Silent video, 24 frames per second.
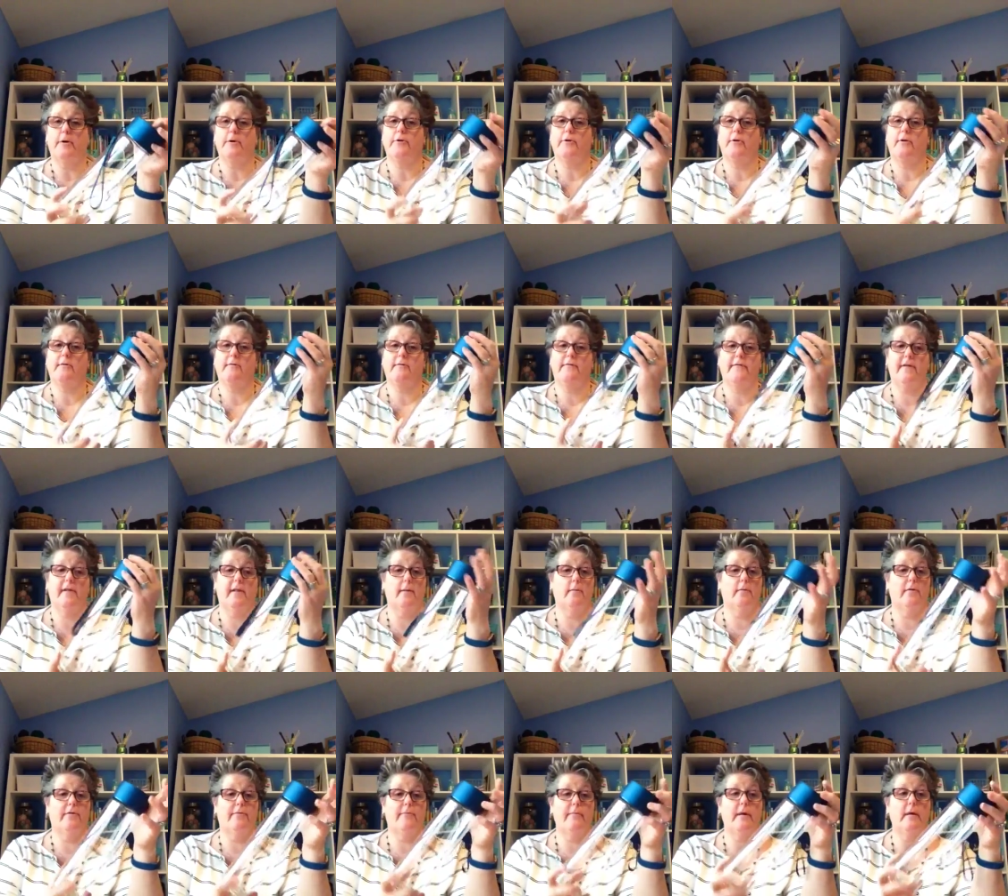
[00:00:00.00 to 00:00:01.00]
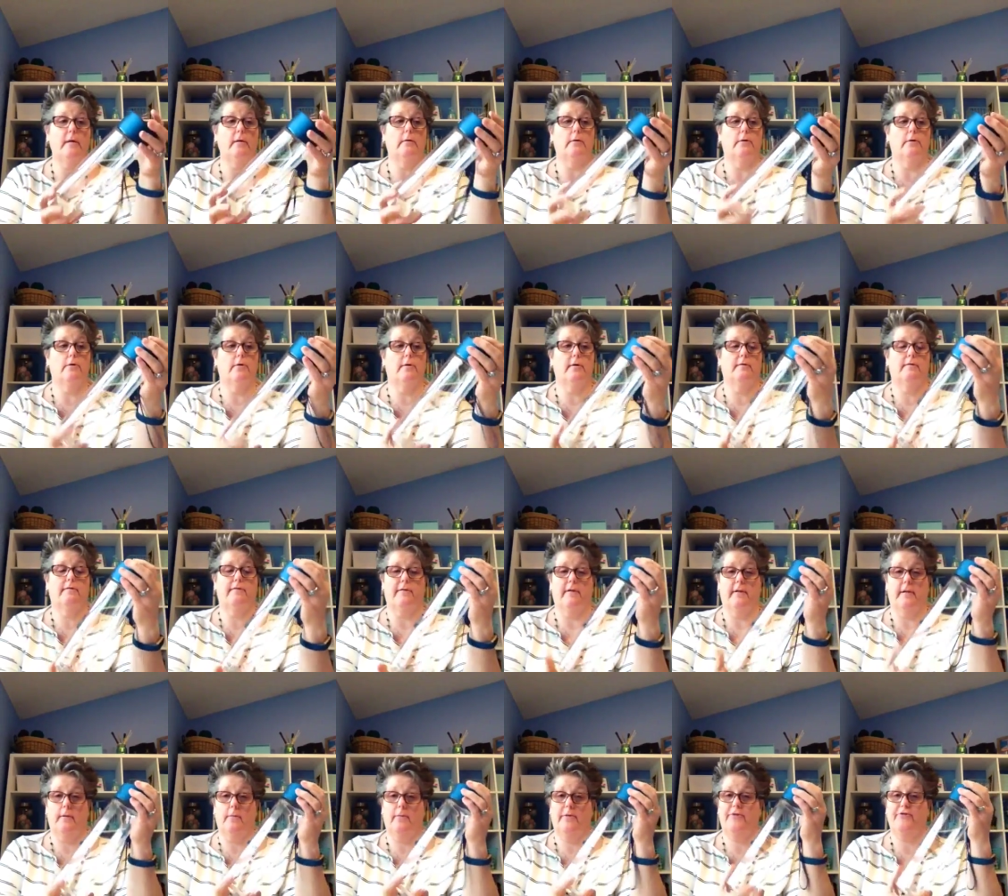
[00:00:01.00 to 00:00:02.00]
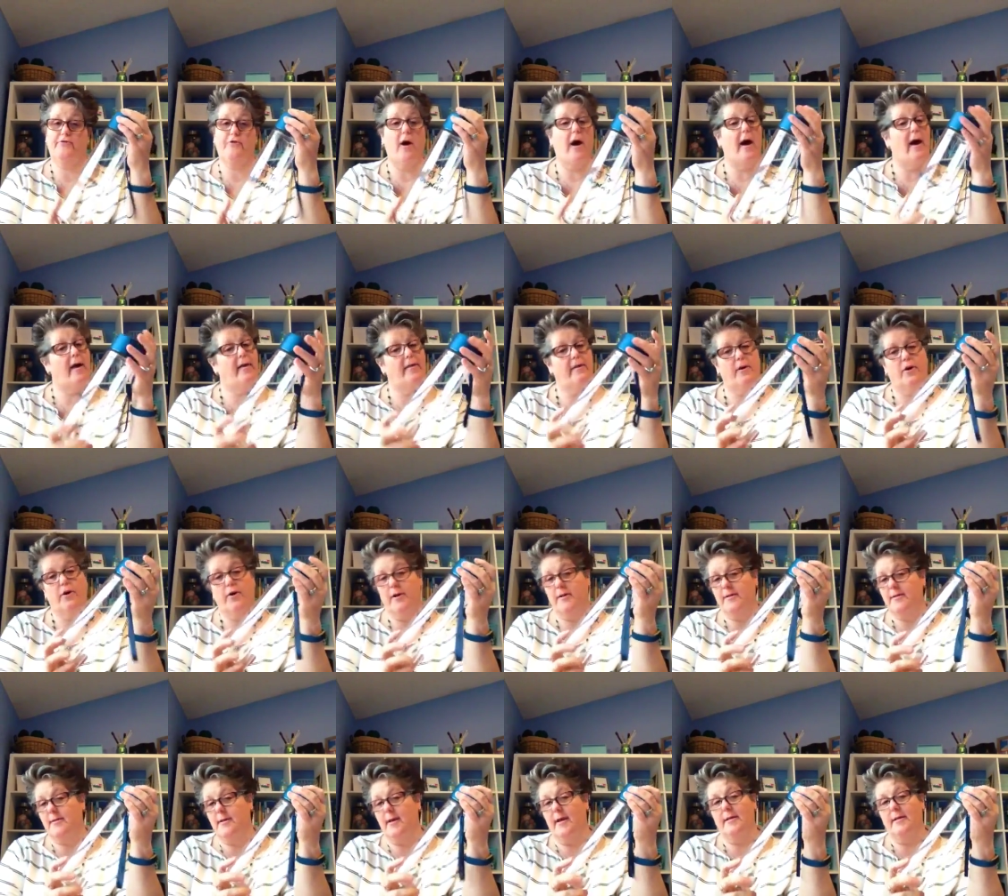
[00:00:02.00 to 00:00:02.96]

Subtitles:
You can fill it with milk. You can fill it with dry goods.